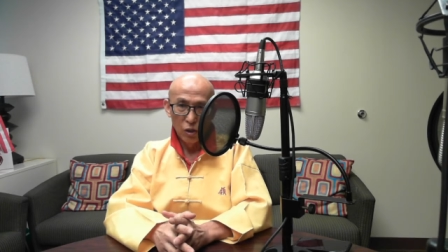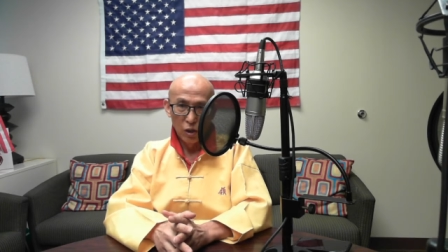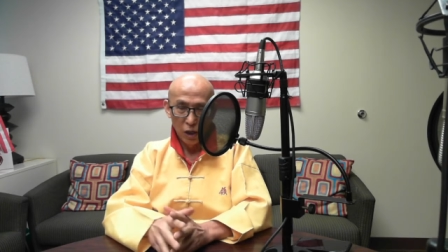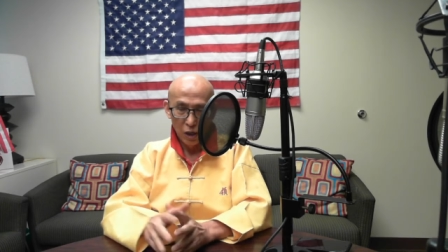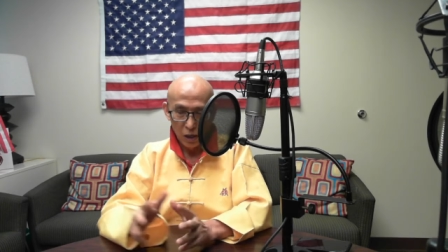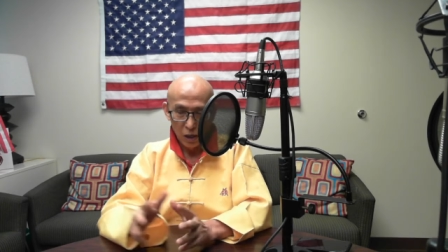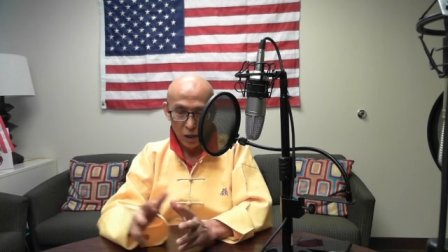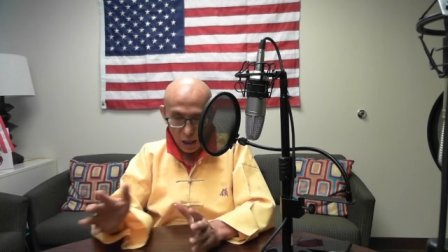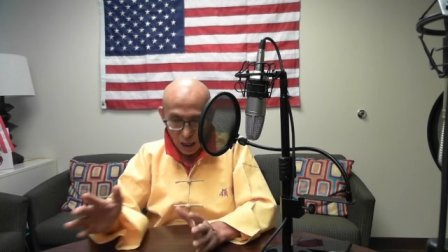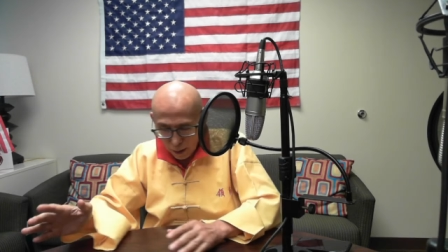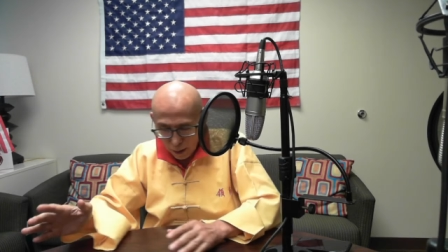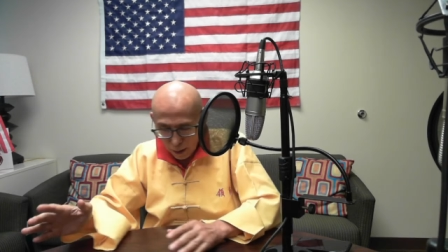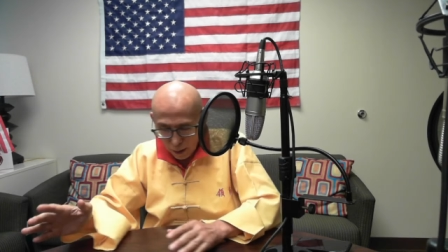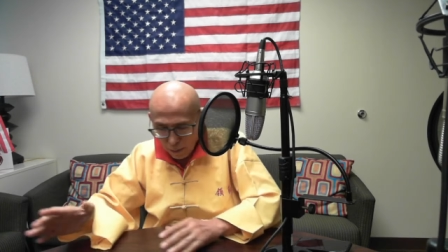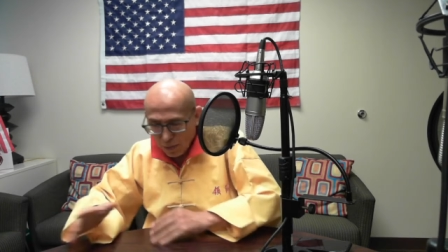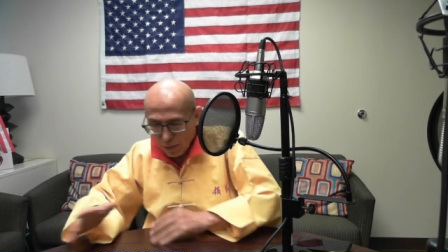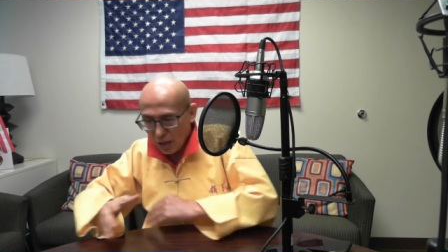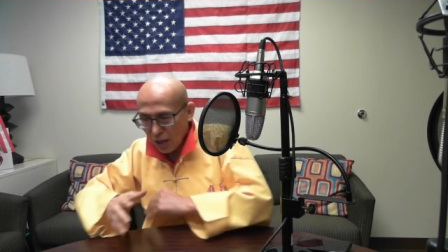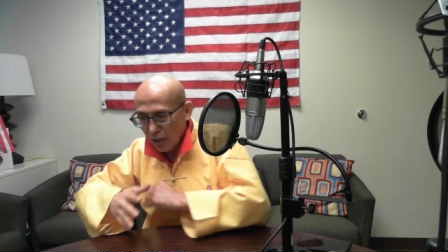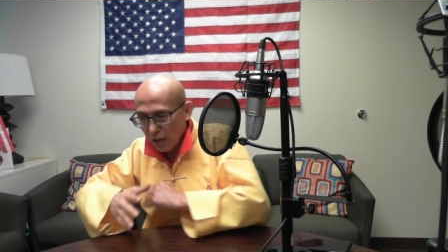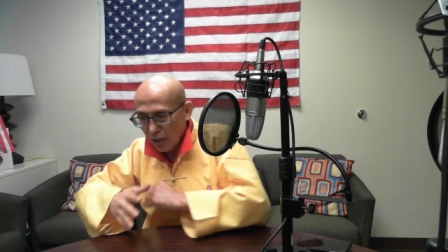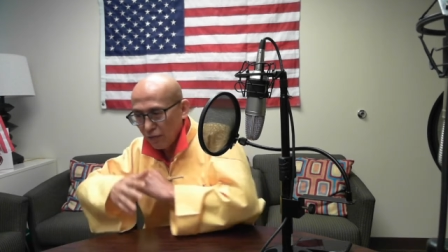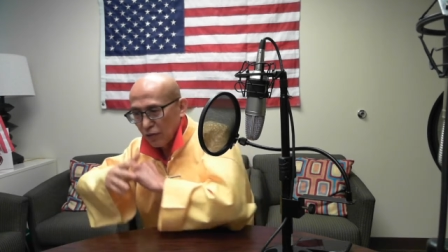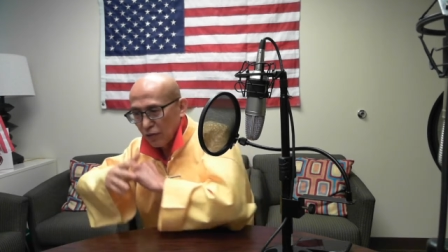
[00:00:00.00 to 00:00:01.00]
and
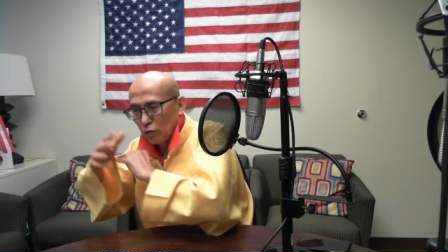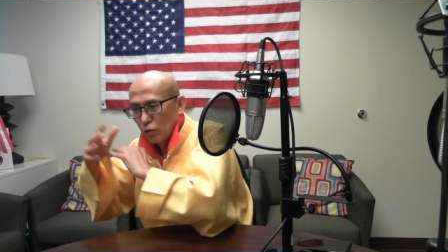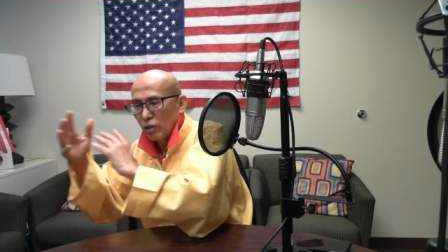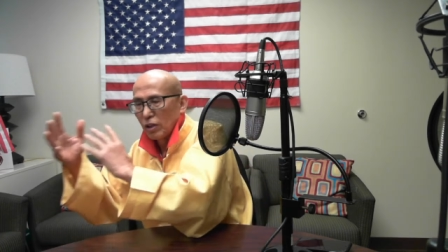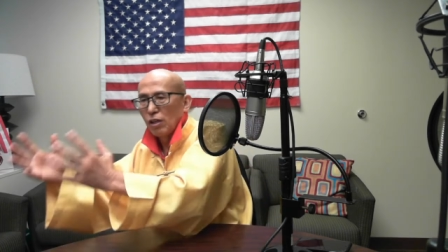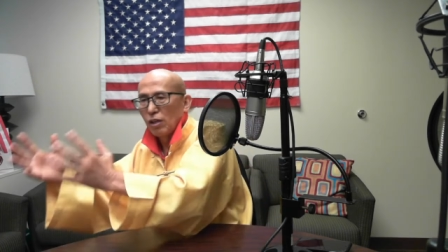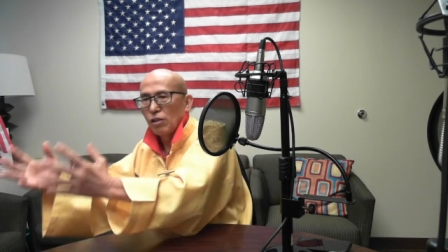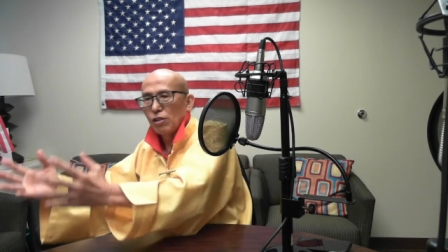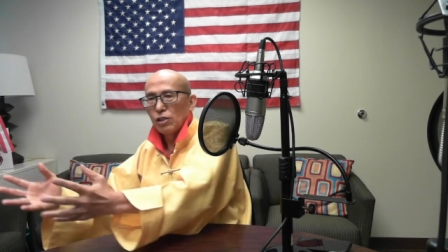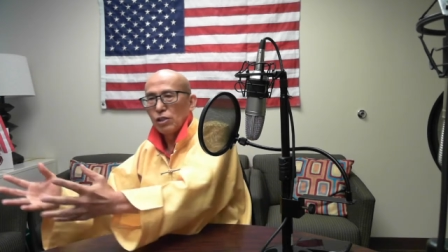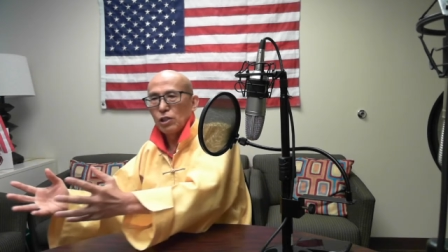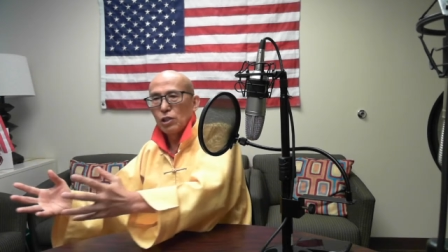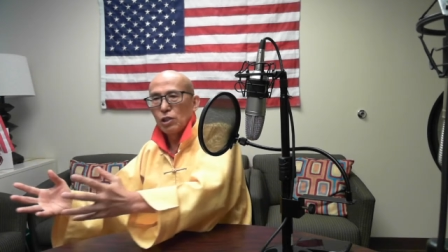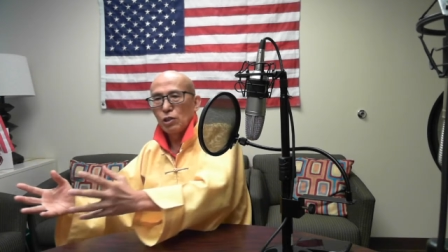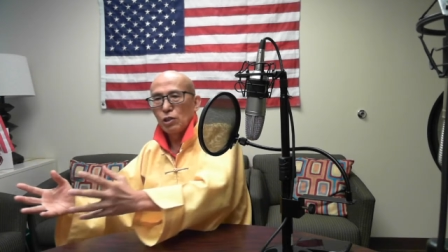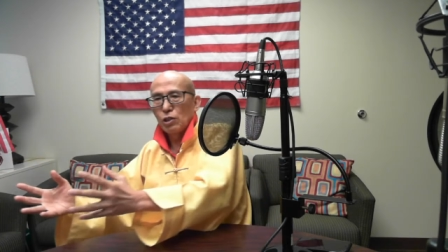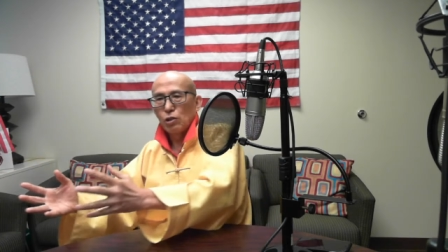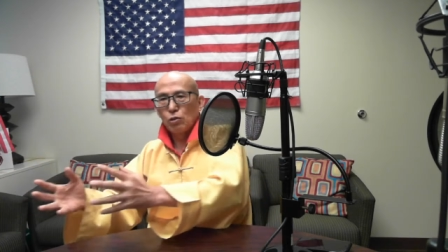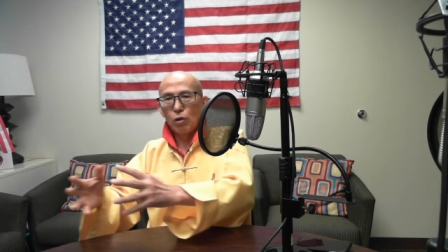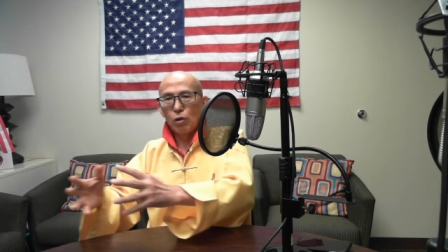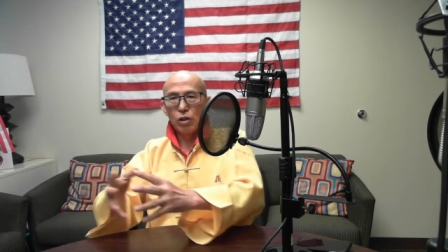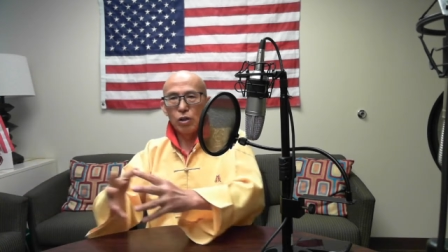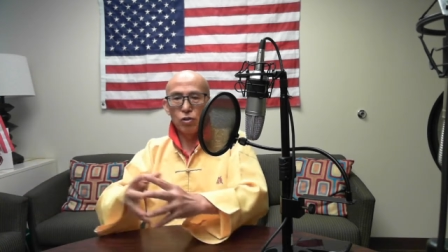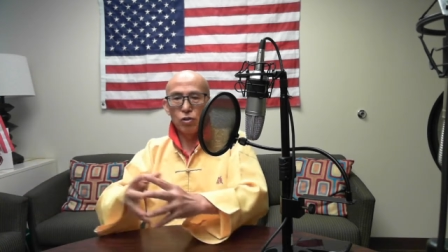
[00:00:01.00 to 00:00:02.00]
uplift to another
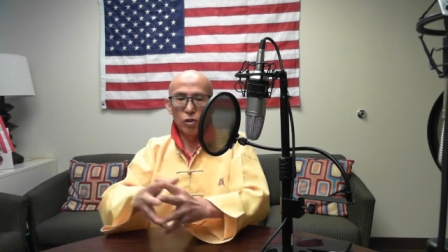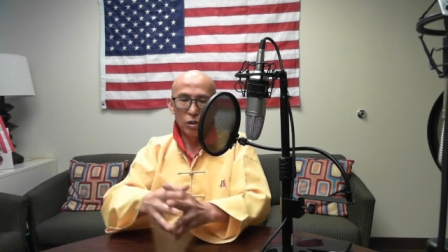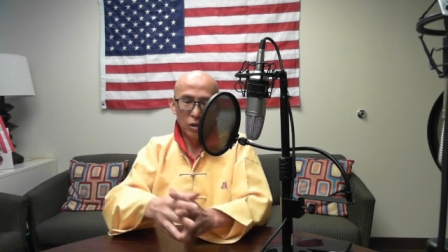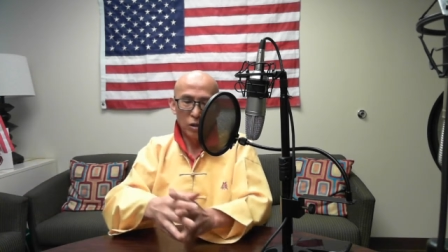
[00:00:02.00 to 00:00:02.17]
situation.